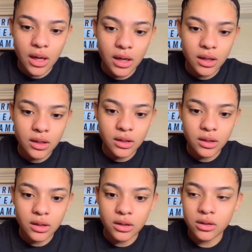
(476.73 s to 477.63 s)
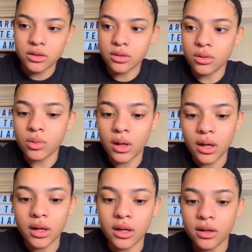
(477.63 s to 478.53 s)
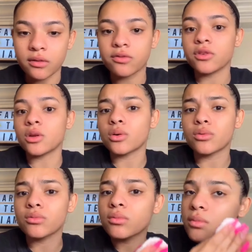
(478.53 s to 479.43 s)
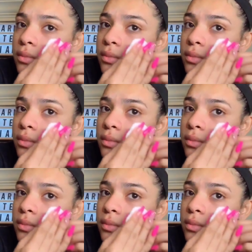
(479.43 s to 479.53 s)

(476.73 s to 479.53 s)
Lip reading: And it is okay if you don't